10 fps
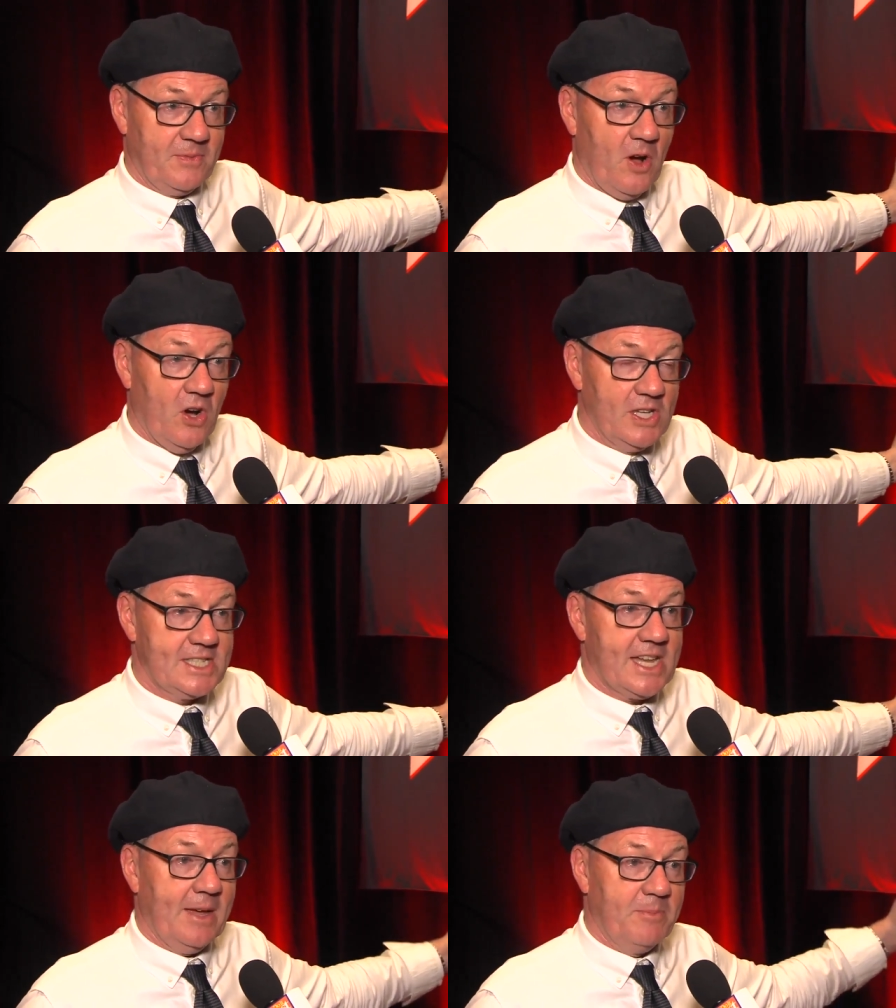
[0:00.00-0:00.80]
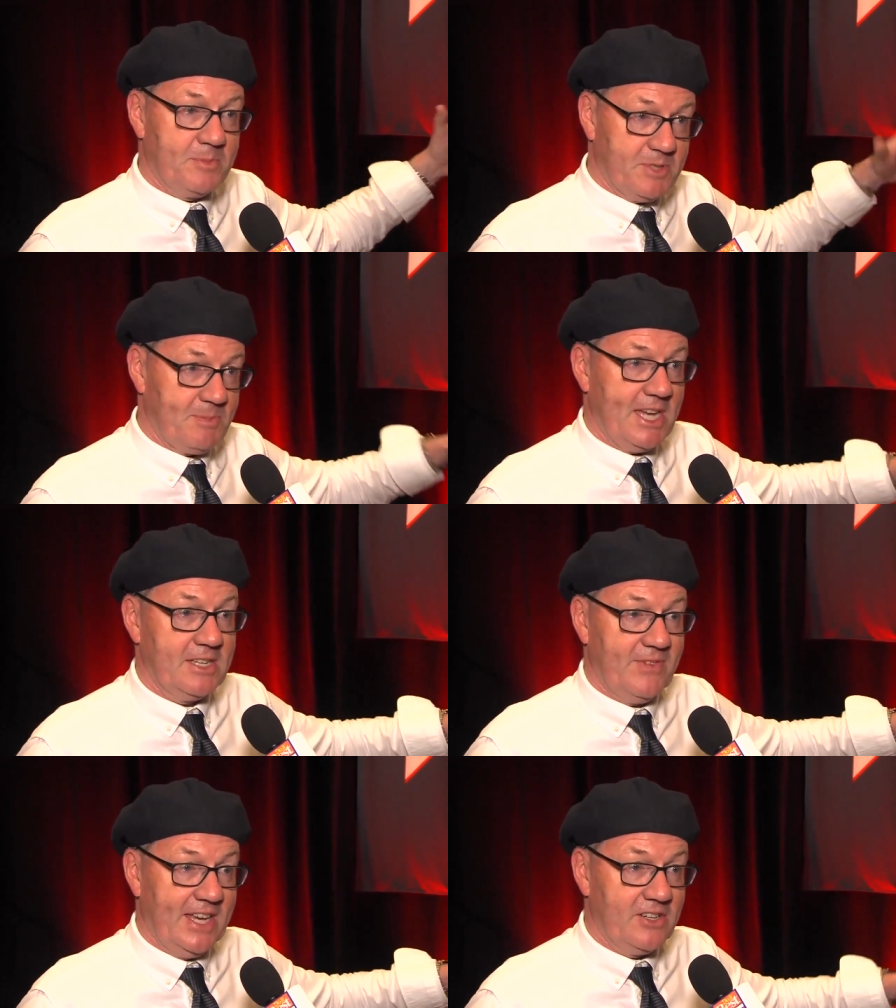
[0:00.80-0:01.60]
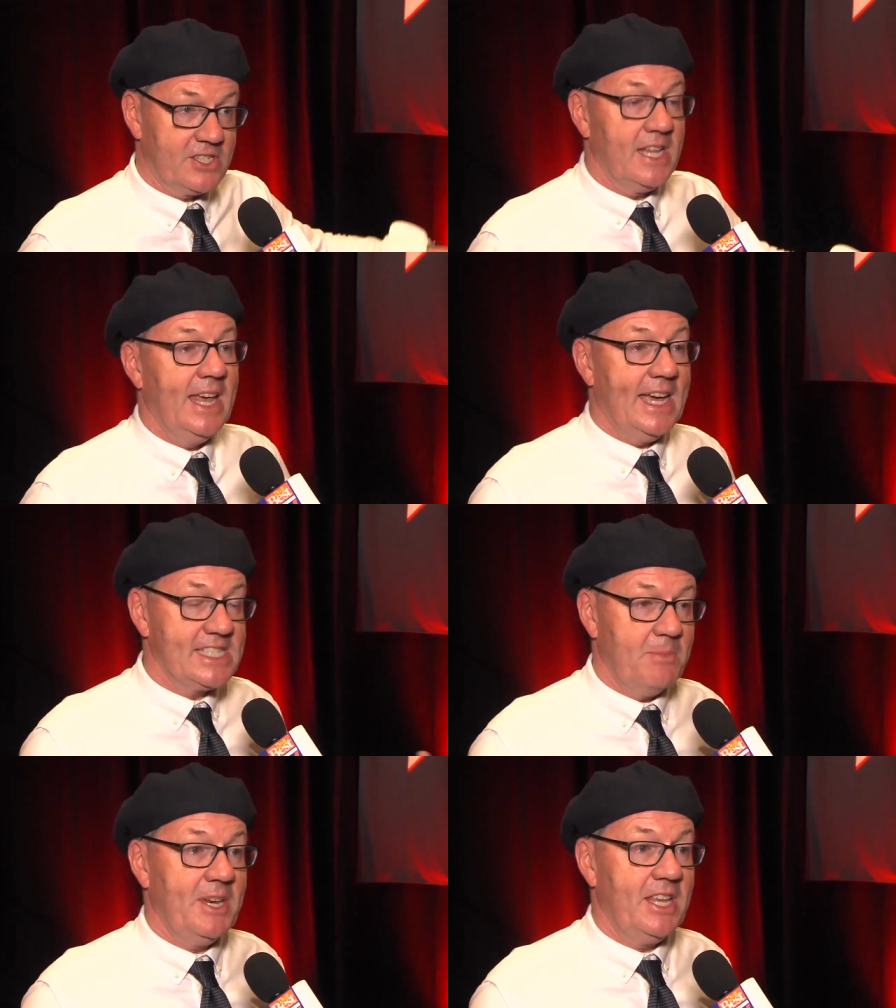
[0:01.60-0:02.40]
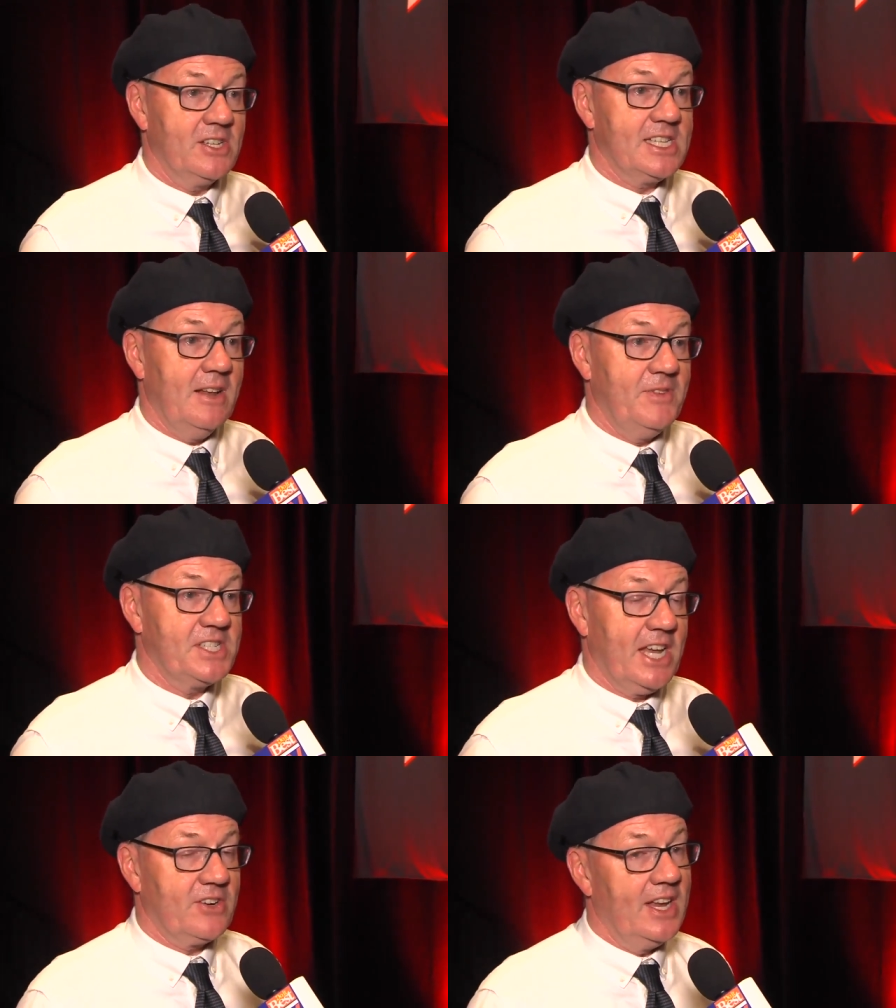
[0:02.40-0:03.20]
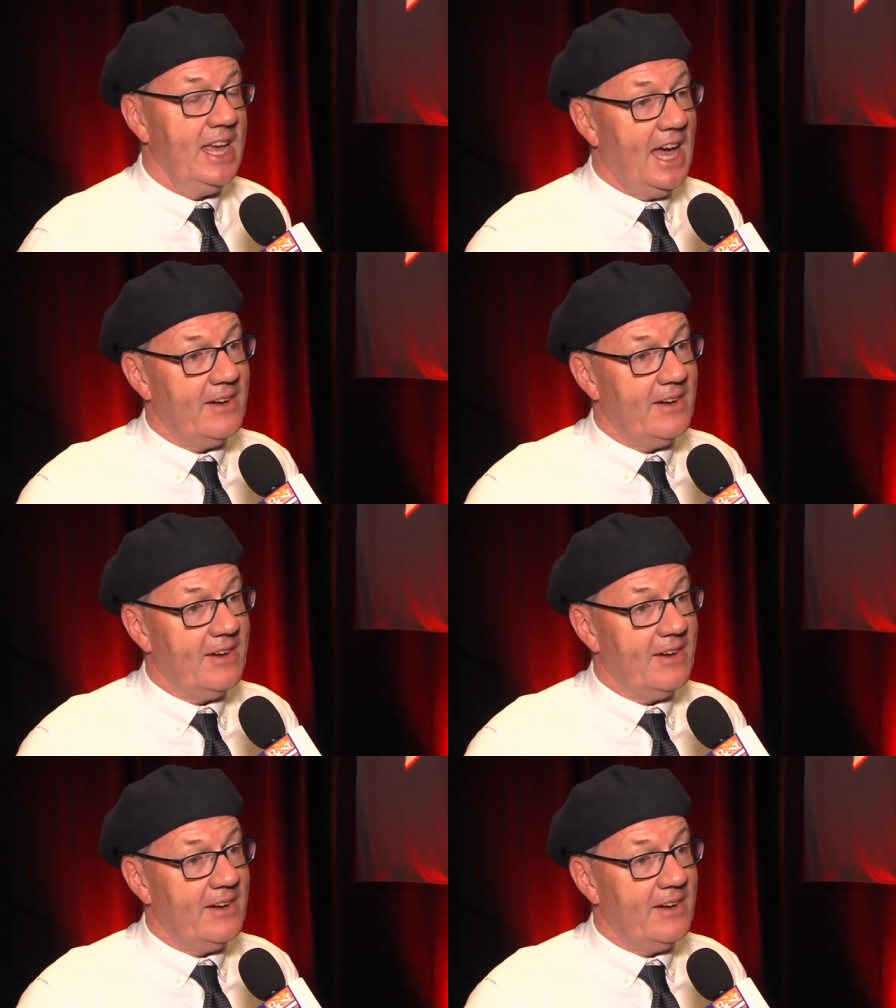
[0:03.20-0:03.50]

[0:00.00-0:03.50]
halls, uh, speaking to vendors, right. exhibiting yourself, etc.